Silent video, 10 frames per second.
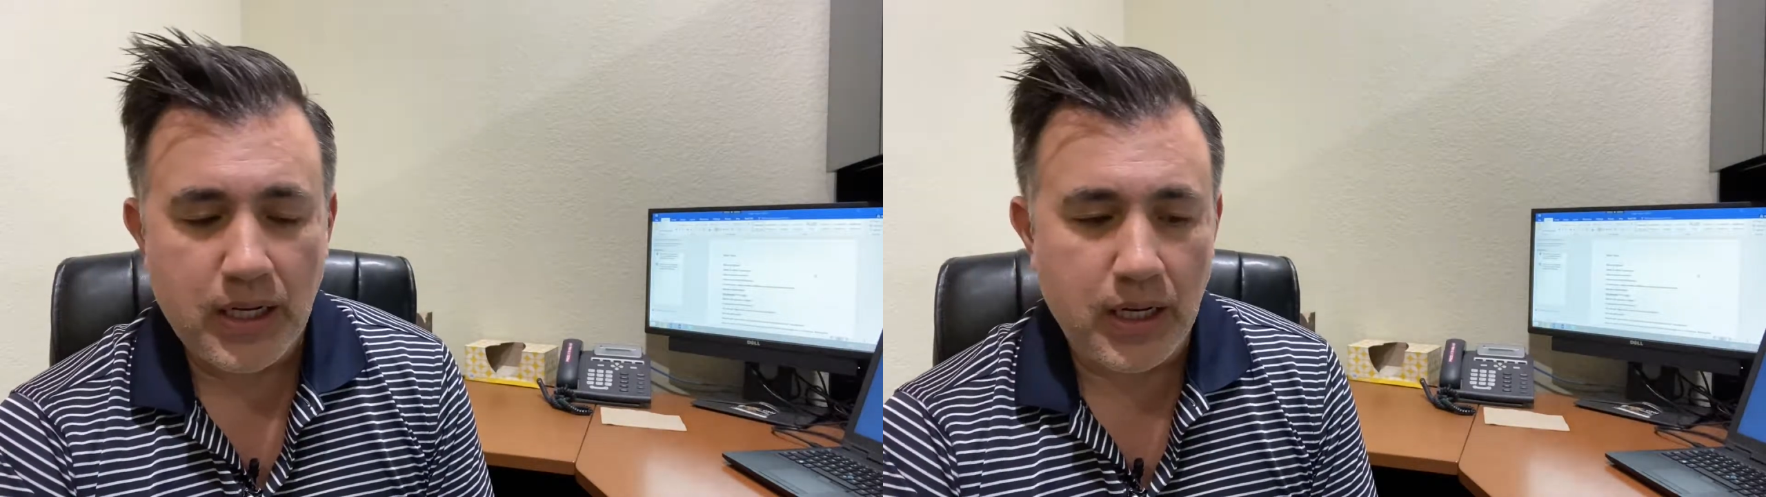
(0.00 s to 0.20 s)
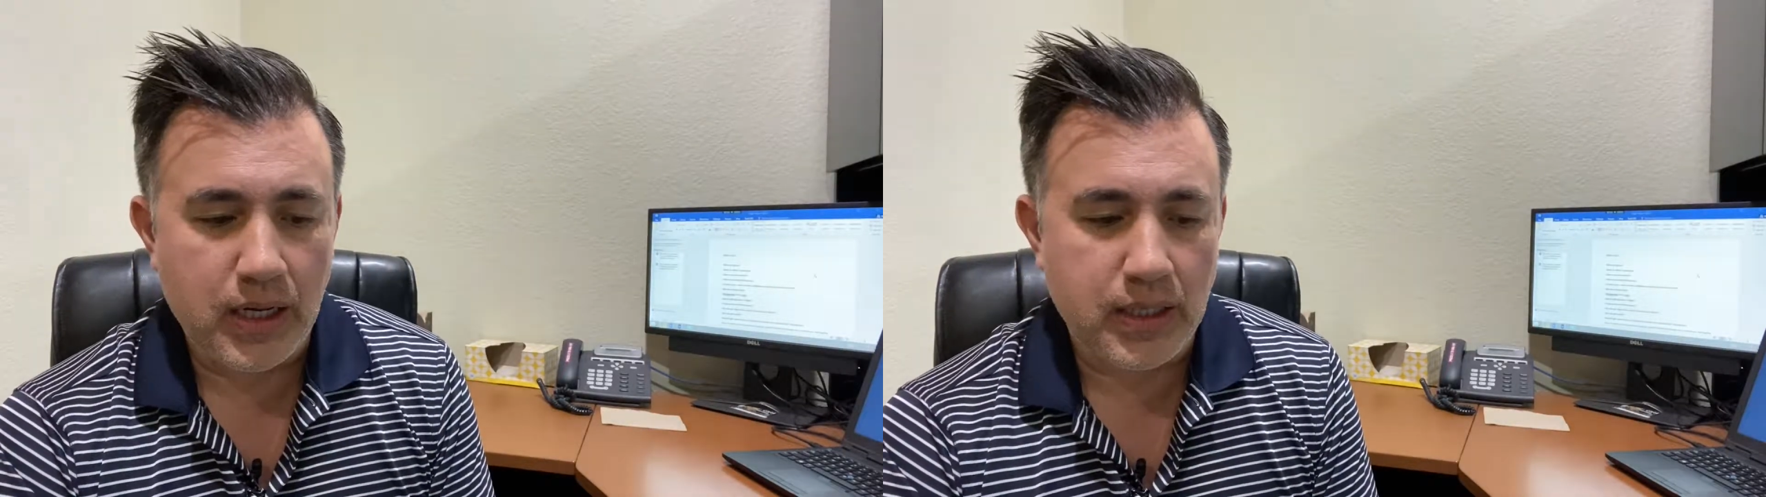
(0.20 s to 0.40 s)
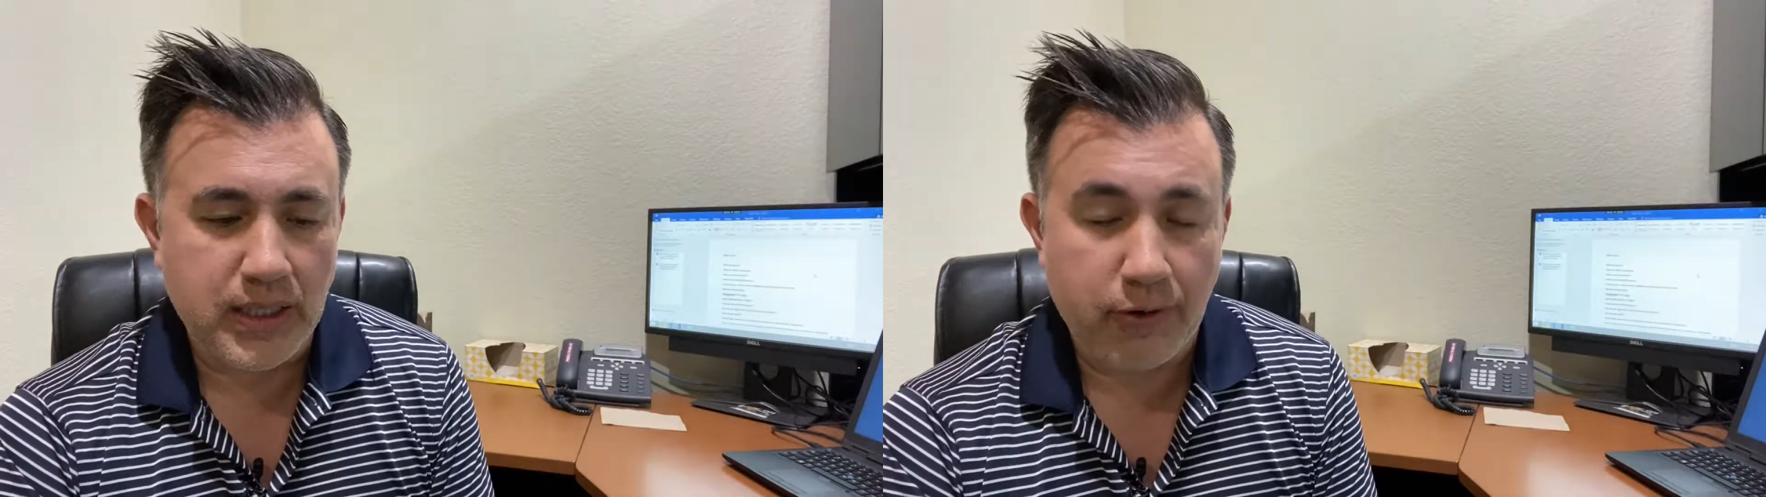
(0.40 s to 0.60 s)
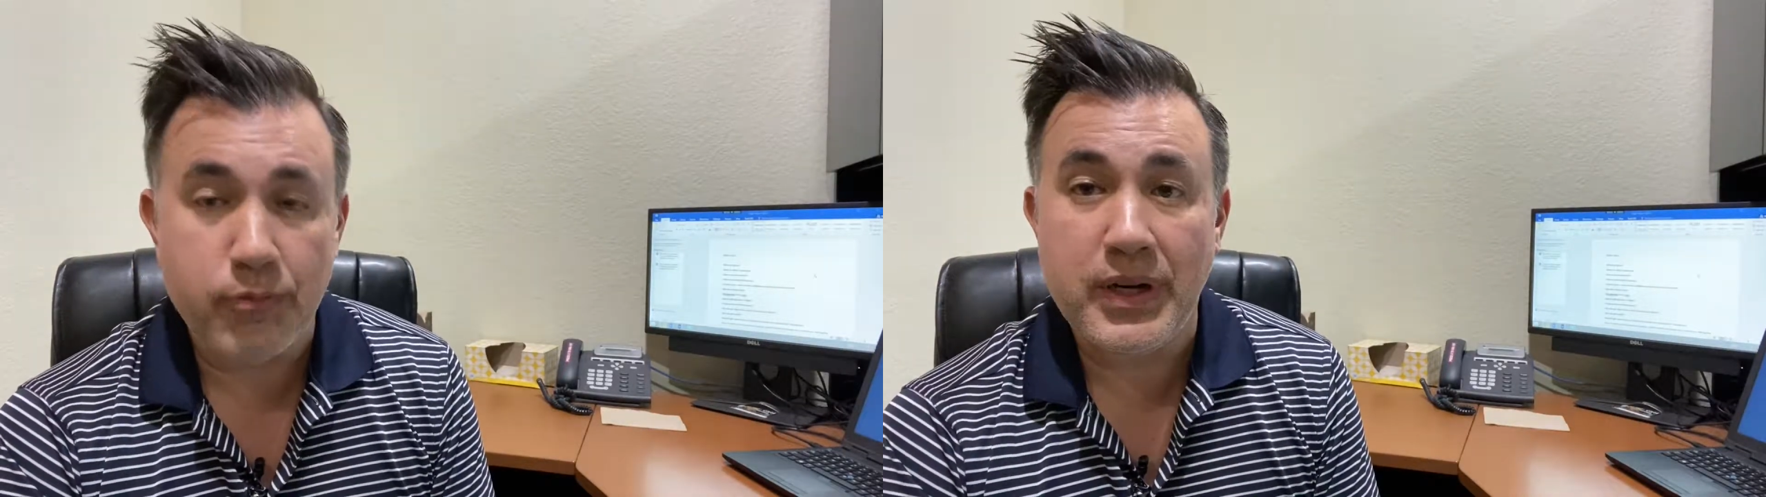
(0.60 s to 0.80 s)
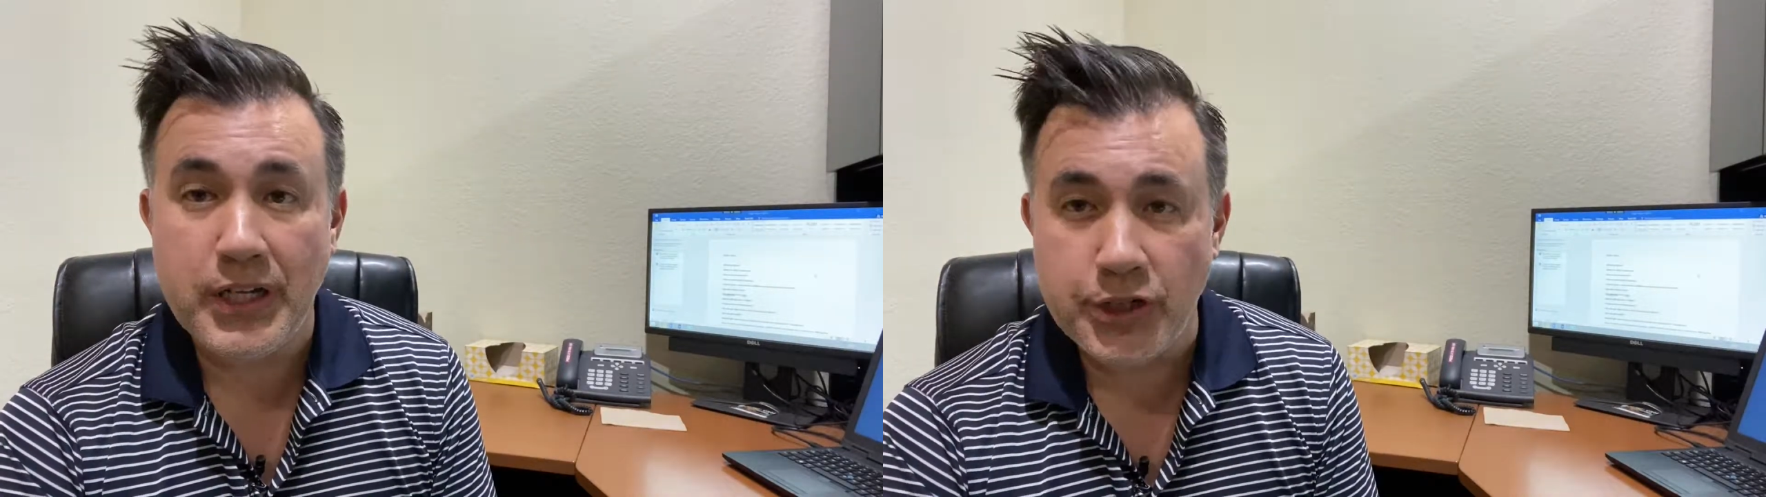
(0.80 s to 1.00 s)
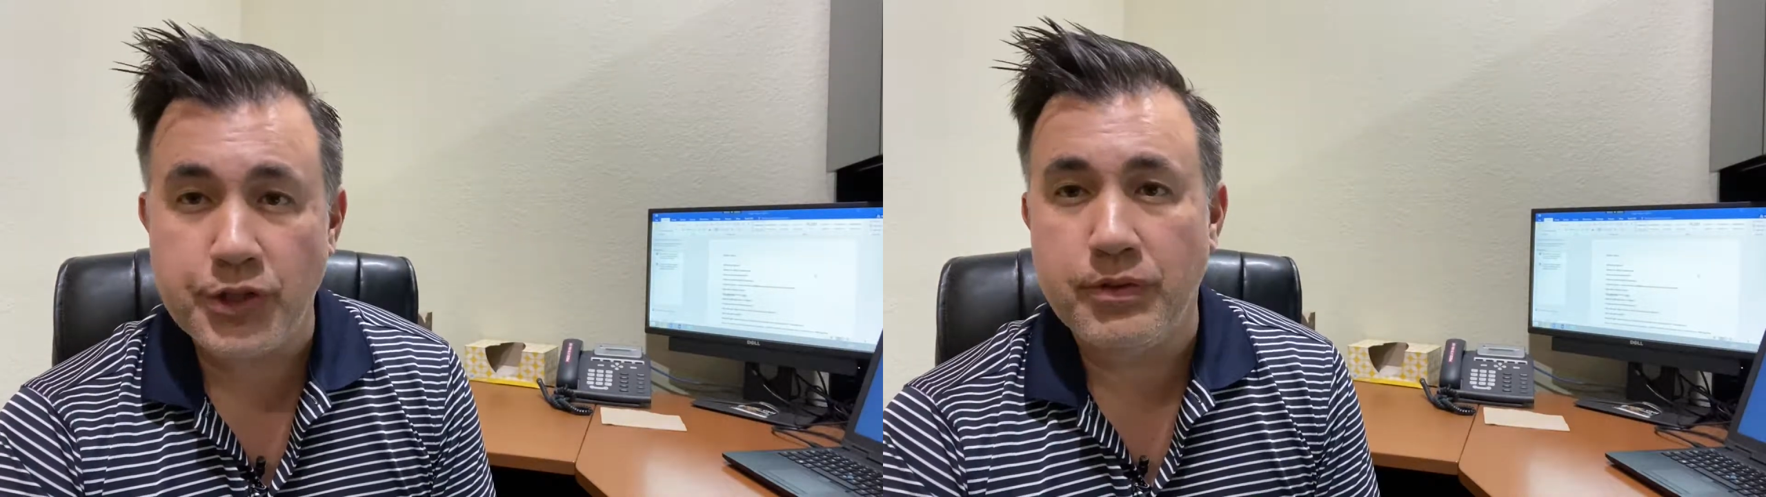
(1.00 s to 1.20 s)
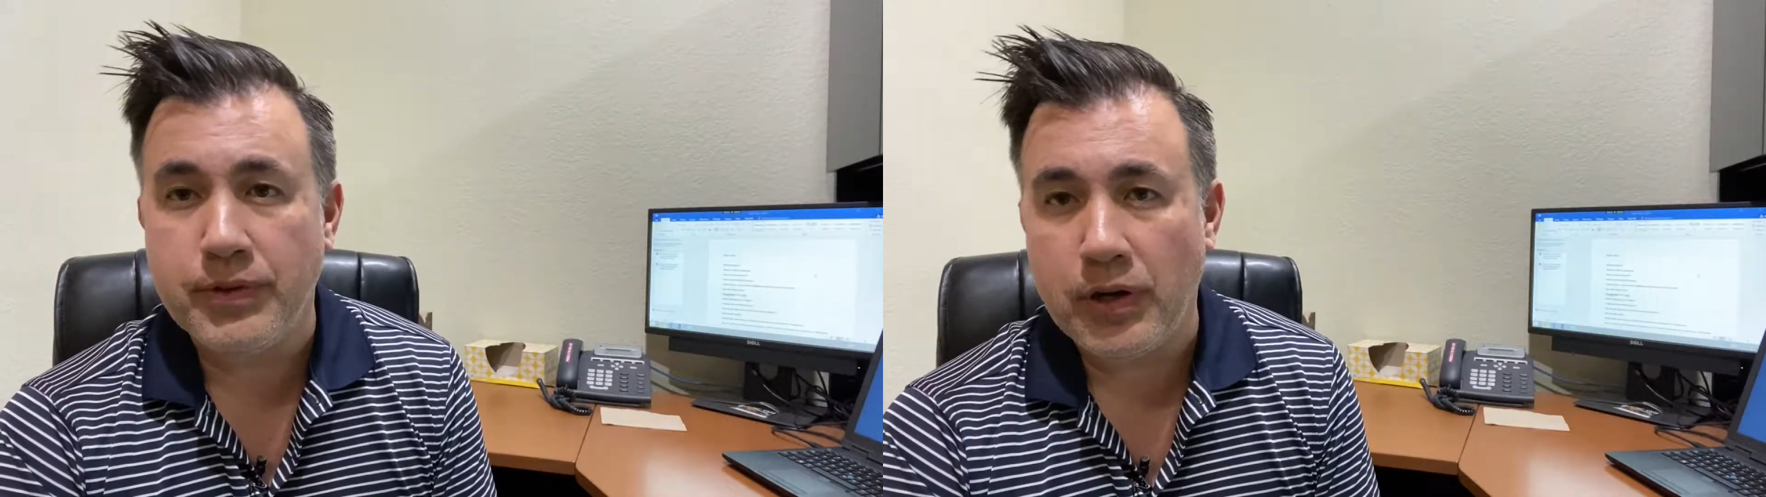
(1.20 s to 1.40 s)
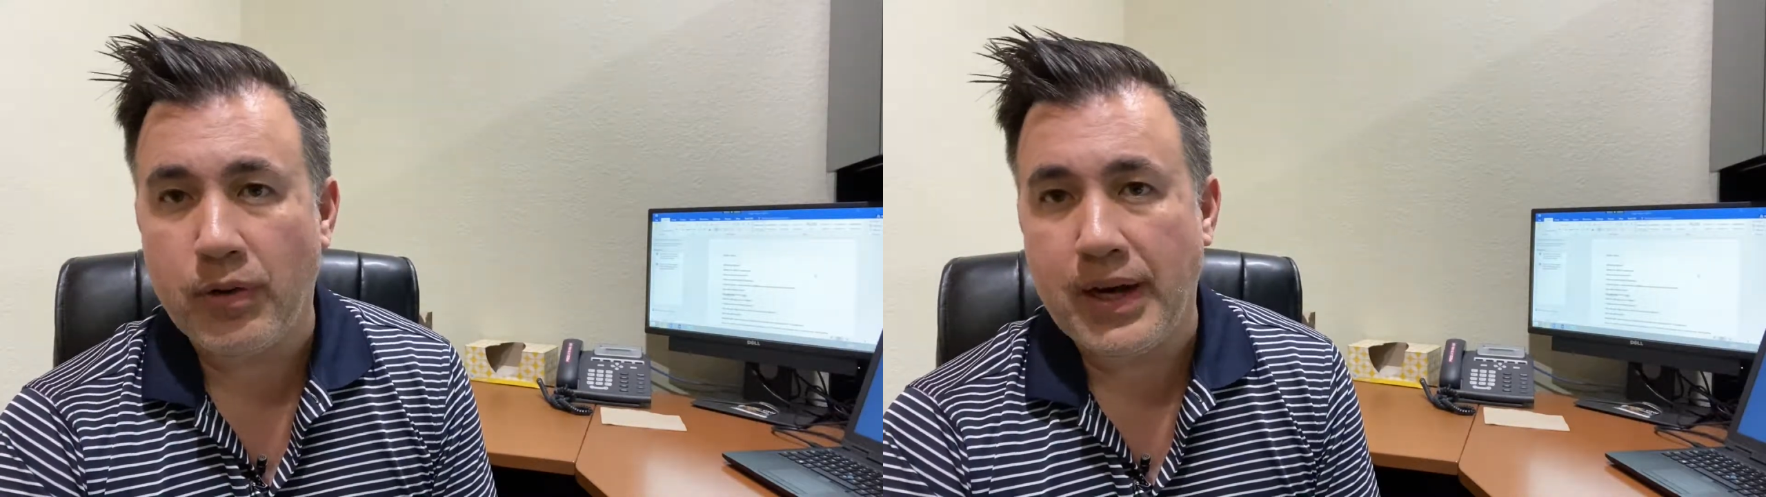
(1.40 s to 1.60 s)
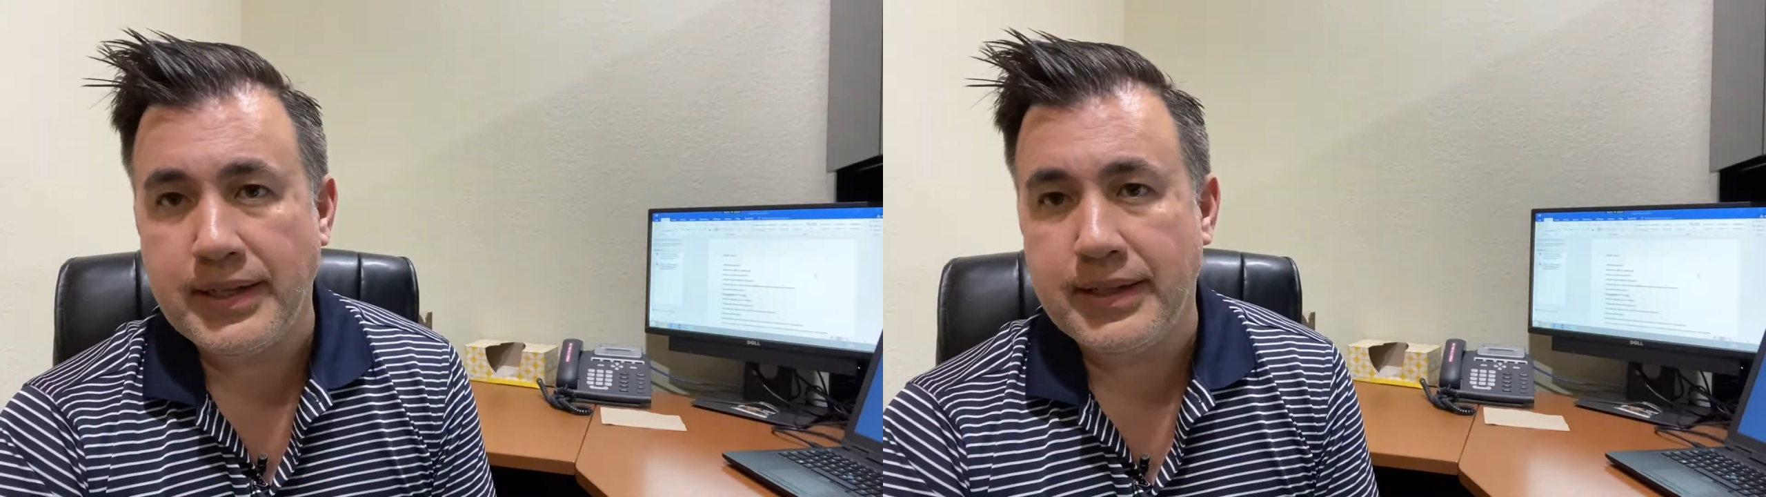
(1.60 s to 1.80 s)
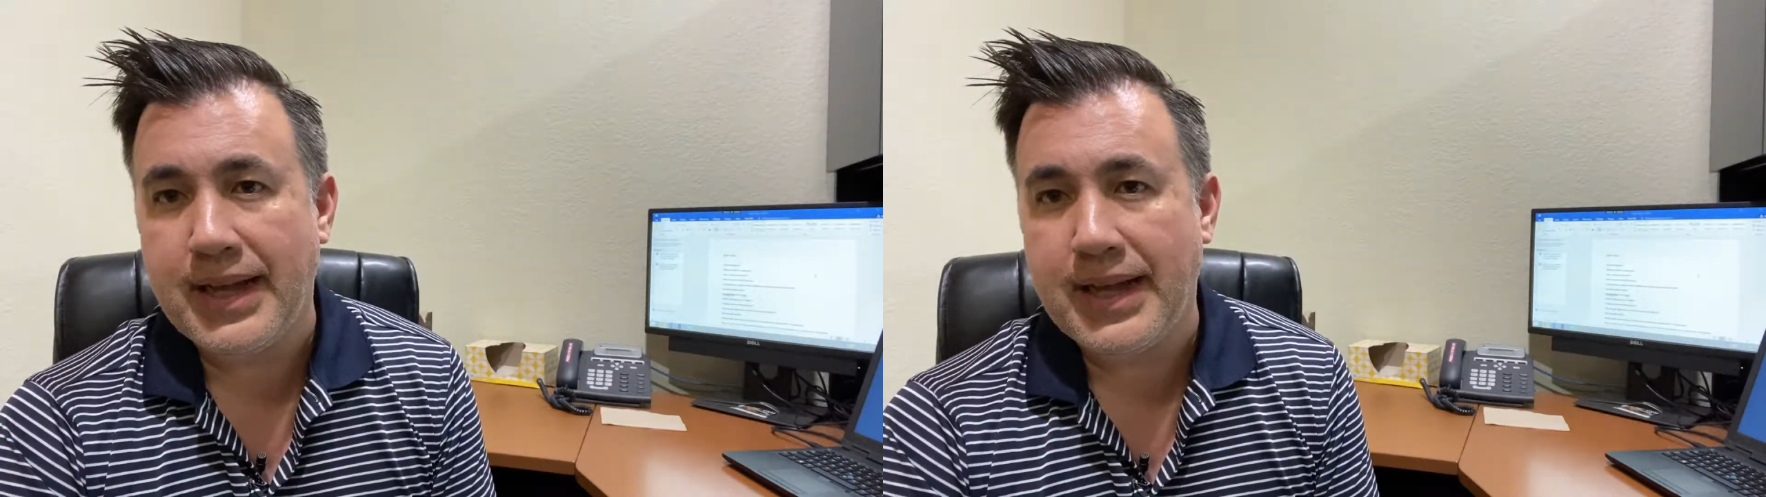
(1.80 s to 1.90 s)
government-issued photo ID.